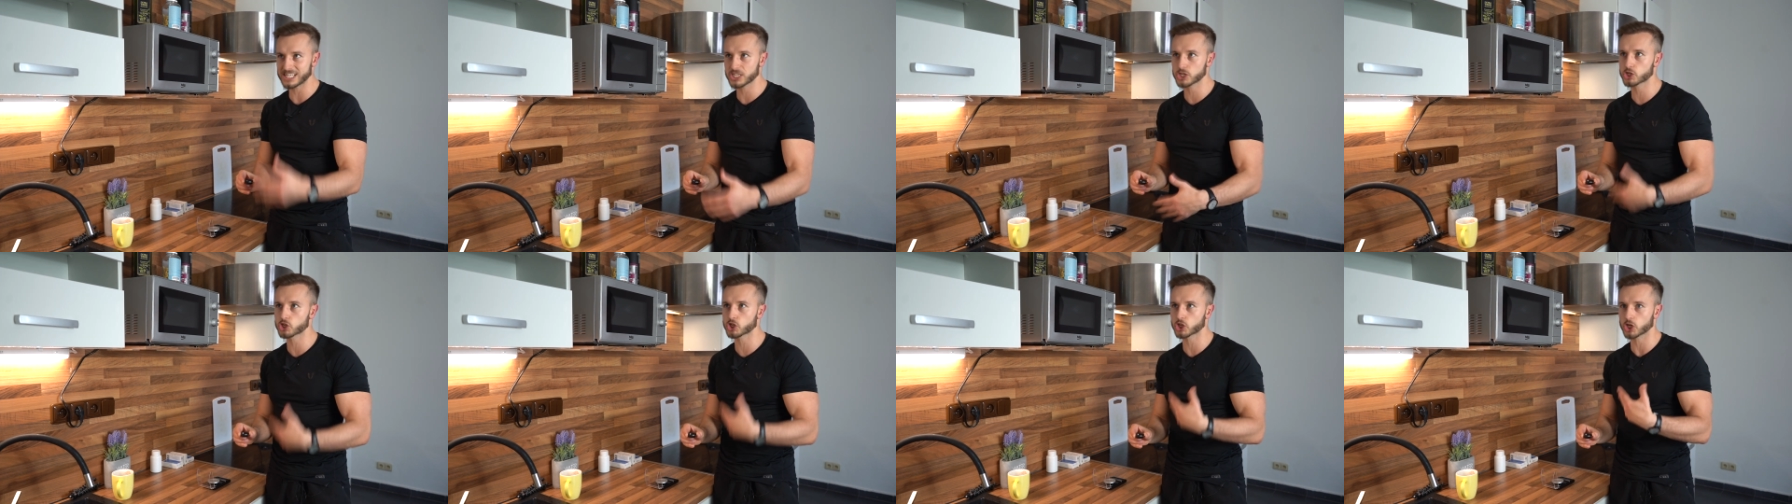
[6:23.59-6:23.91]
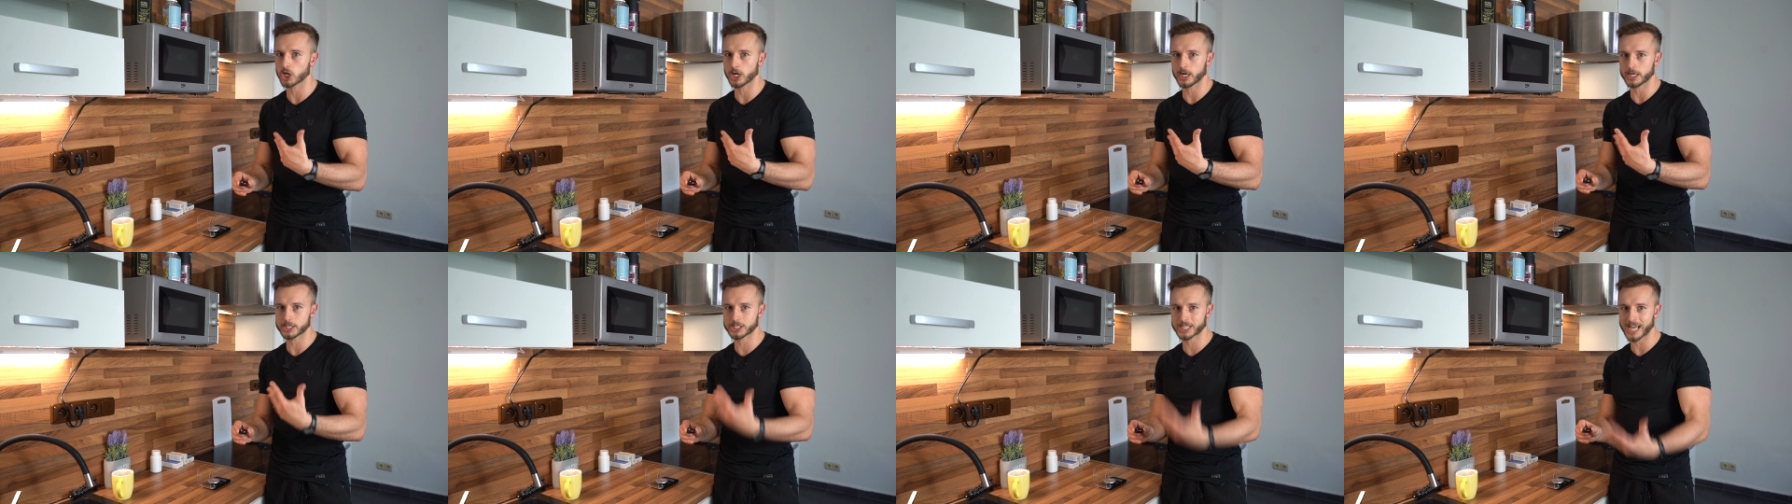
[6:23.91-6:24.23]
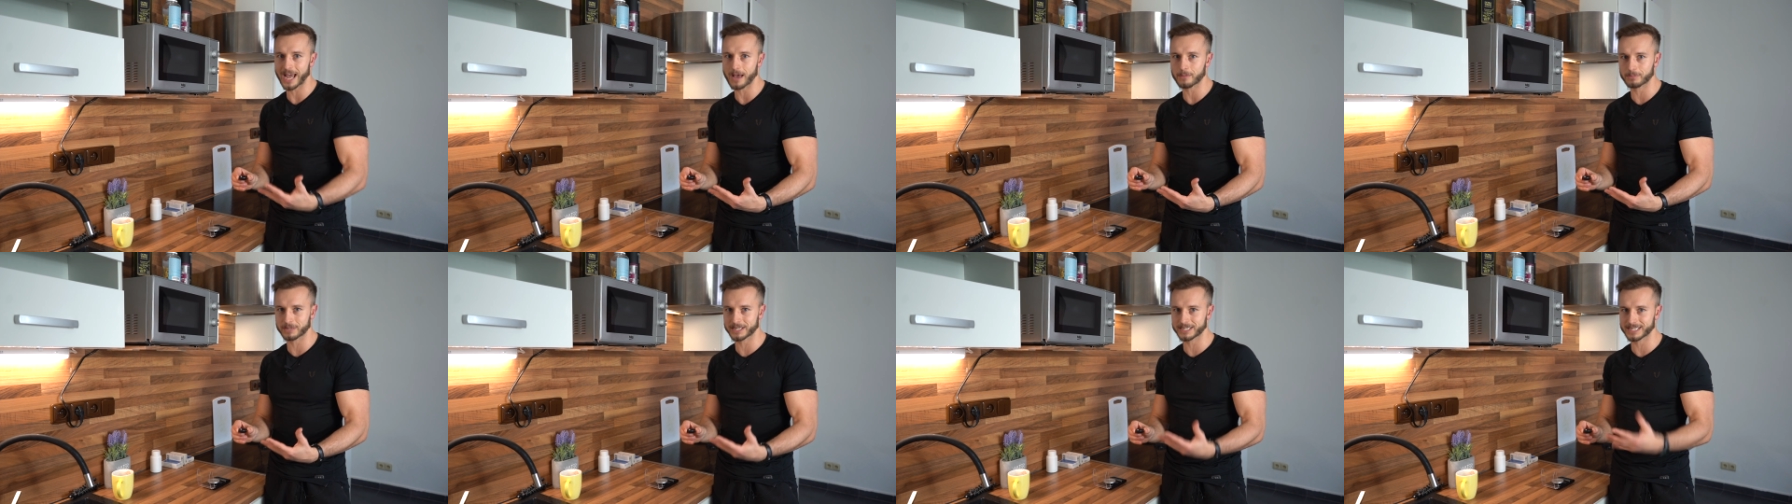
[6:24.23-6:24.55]
each
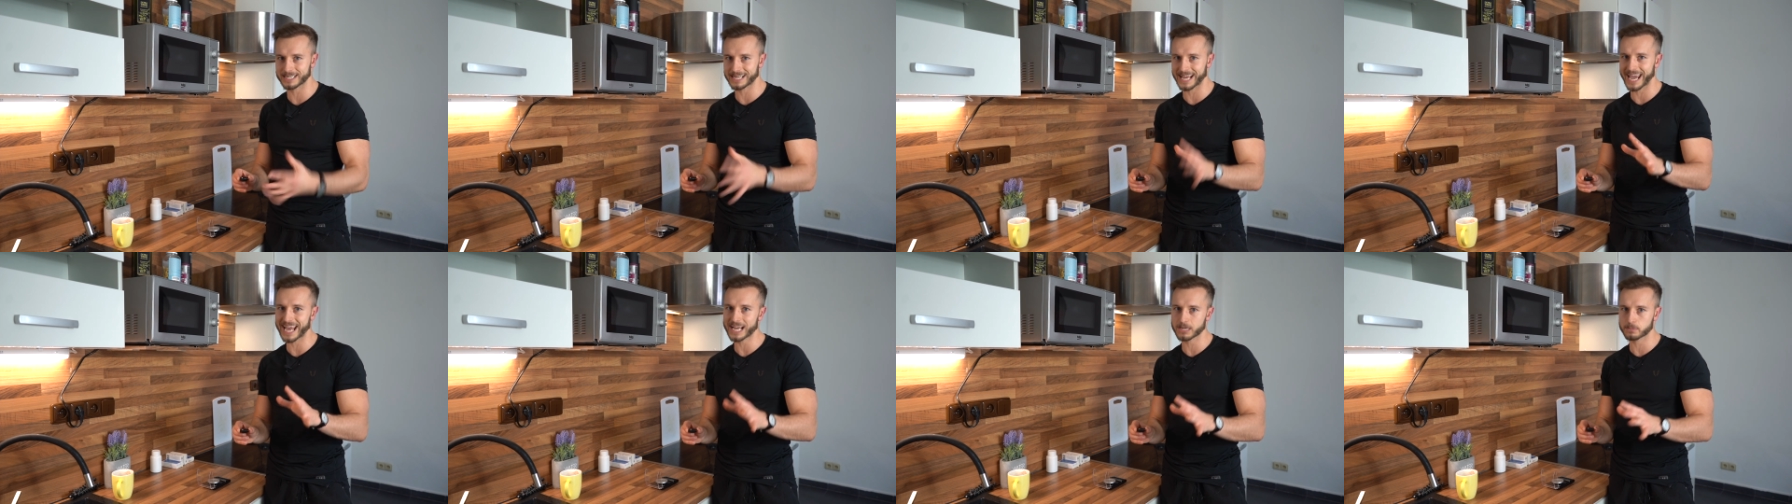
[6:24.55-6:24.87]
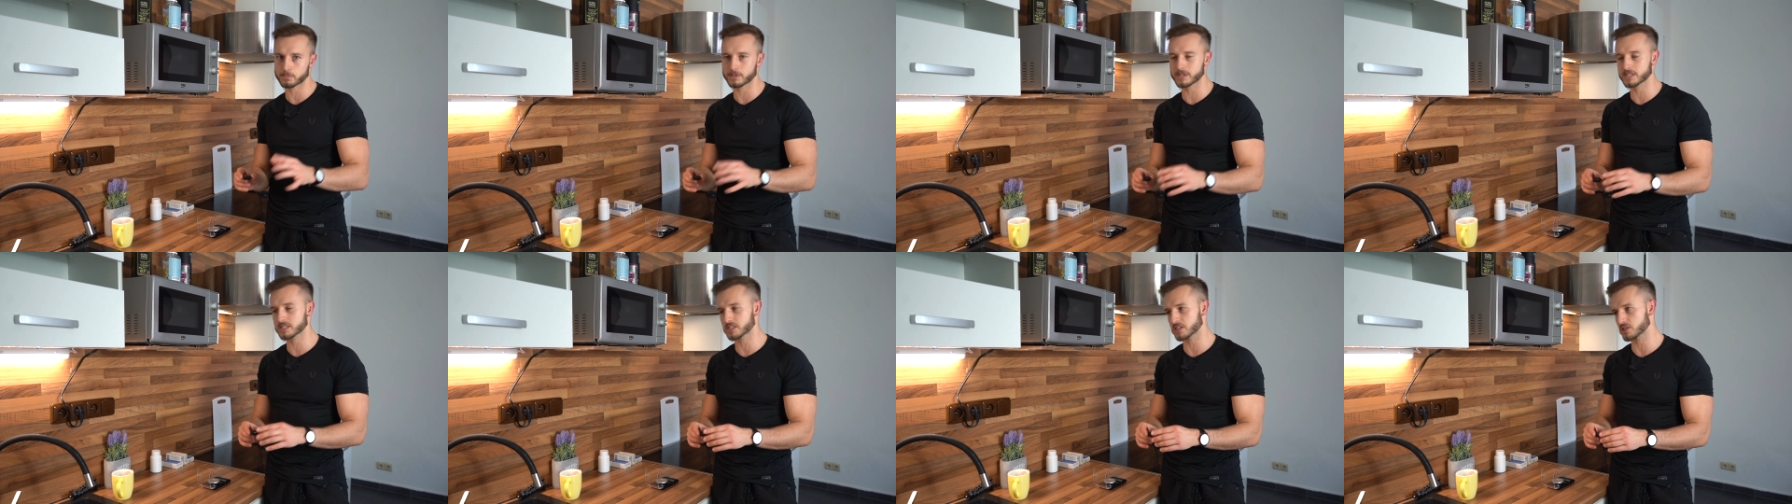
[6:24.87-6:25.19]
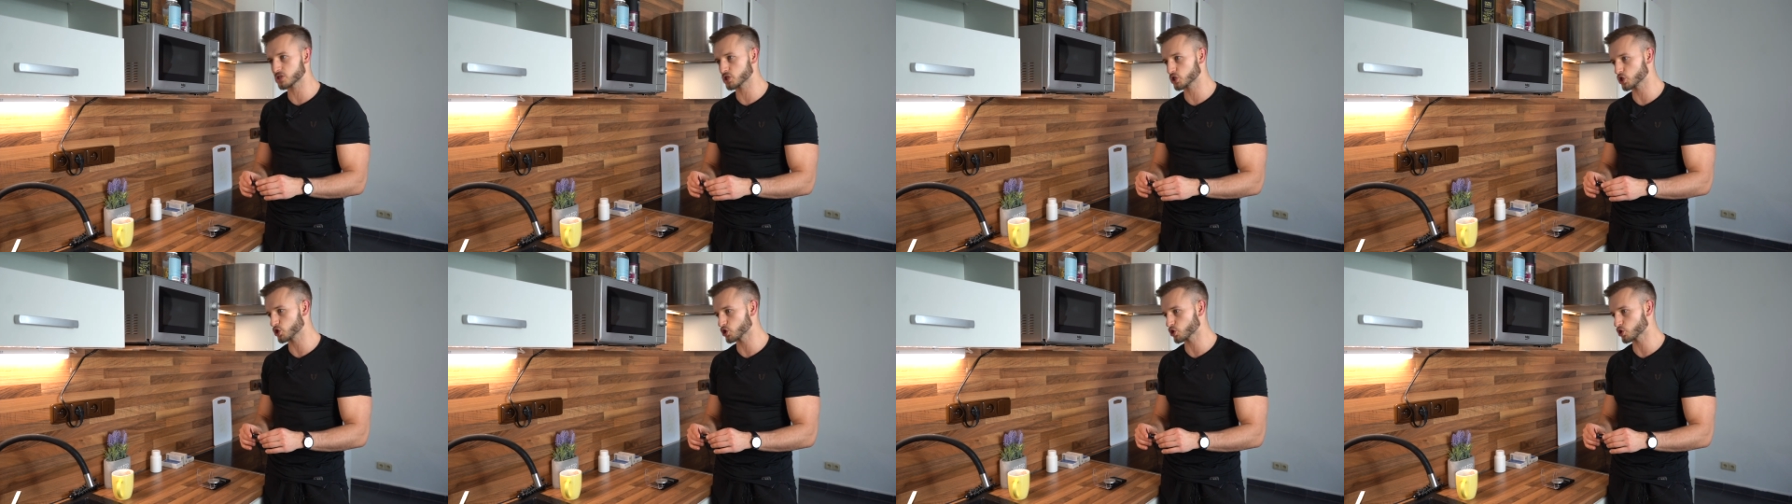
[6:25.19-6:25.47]
tablet in 8 pieces,